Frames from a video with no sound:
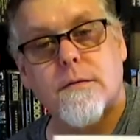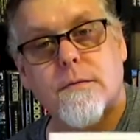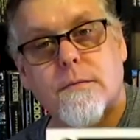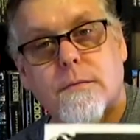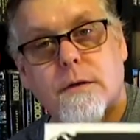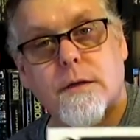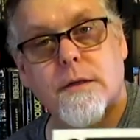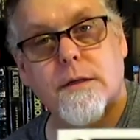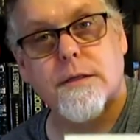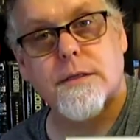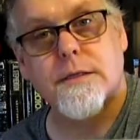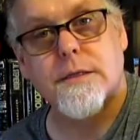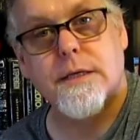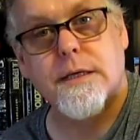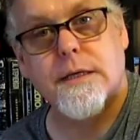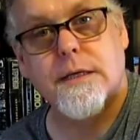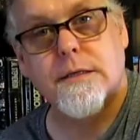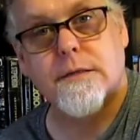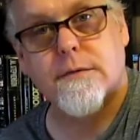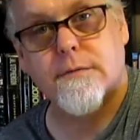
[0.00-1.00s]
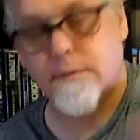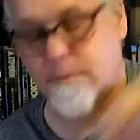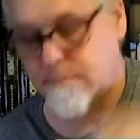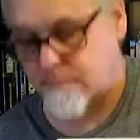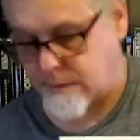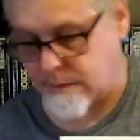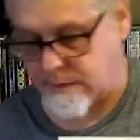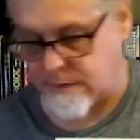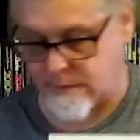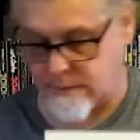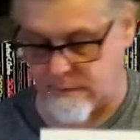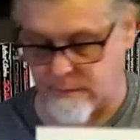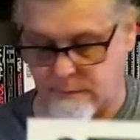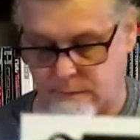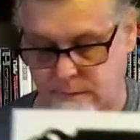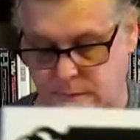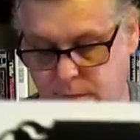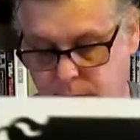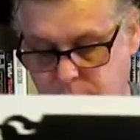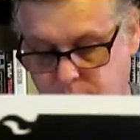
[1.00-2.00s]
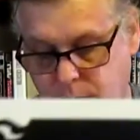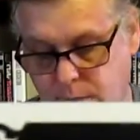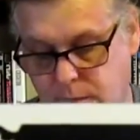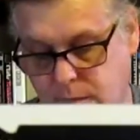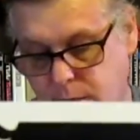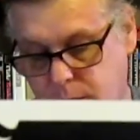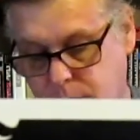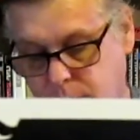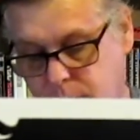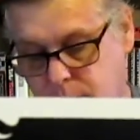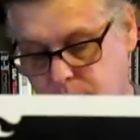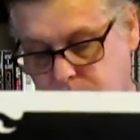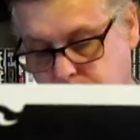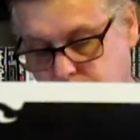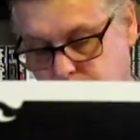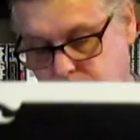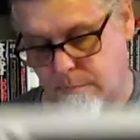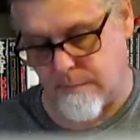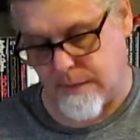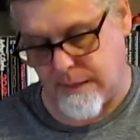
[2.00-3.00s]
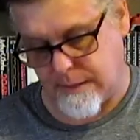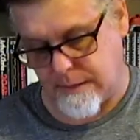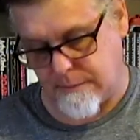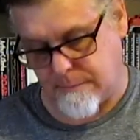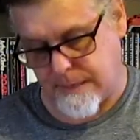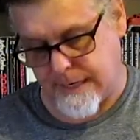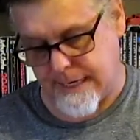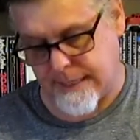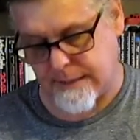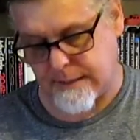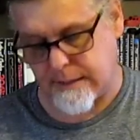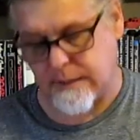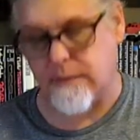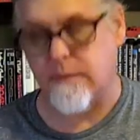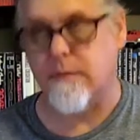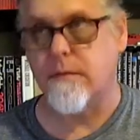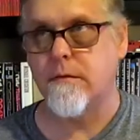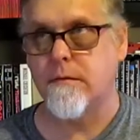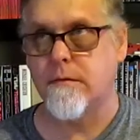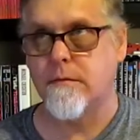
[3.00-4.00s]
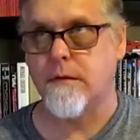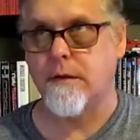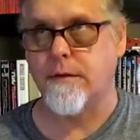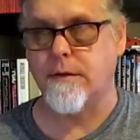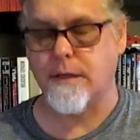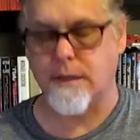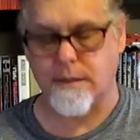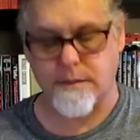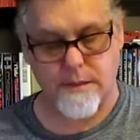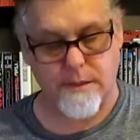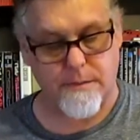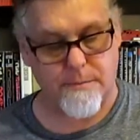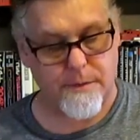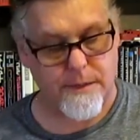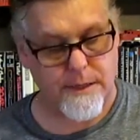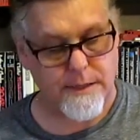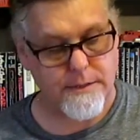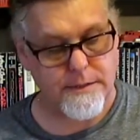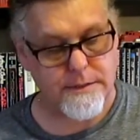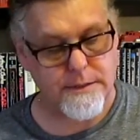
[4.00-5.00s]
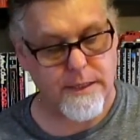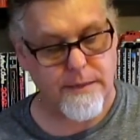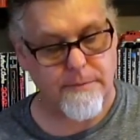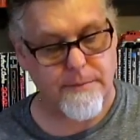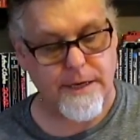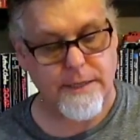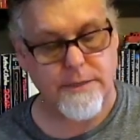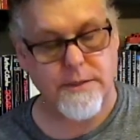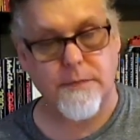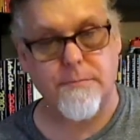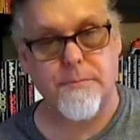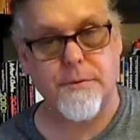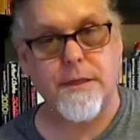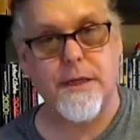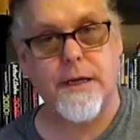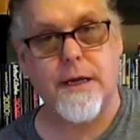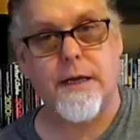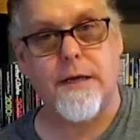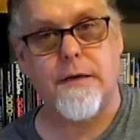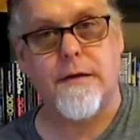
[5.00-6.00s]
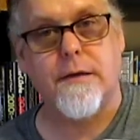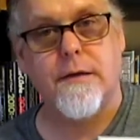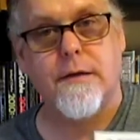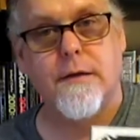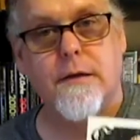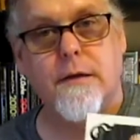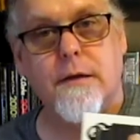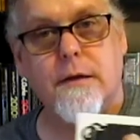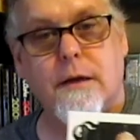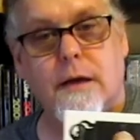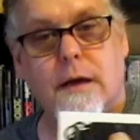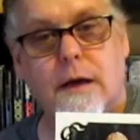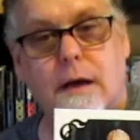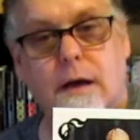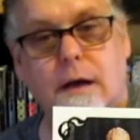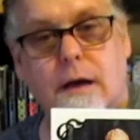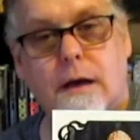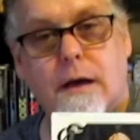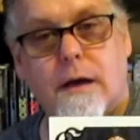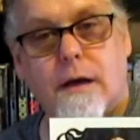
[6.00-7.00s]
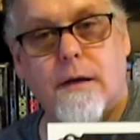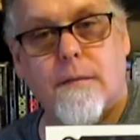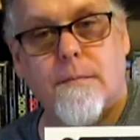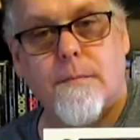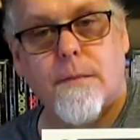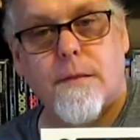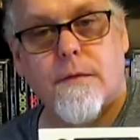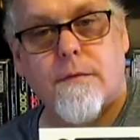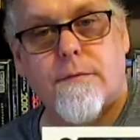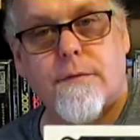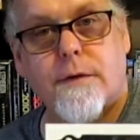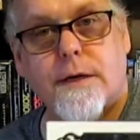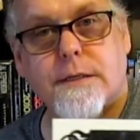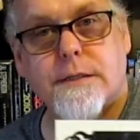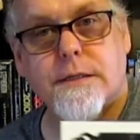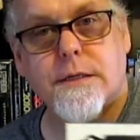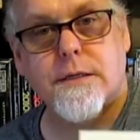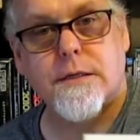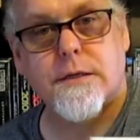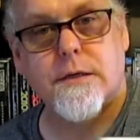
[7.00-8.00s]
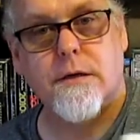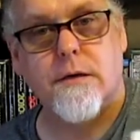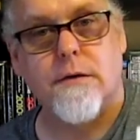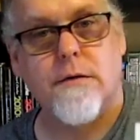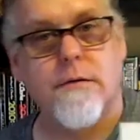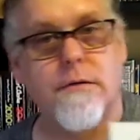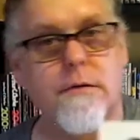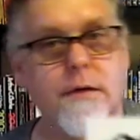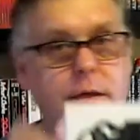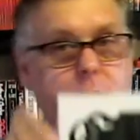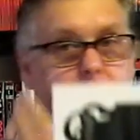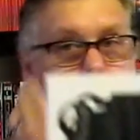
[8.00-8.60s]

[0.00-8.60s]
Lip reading: One of the scenes from there. Mandy Patinkin, I think that's how you pronounce his name, actually played Francisco in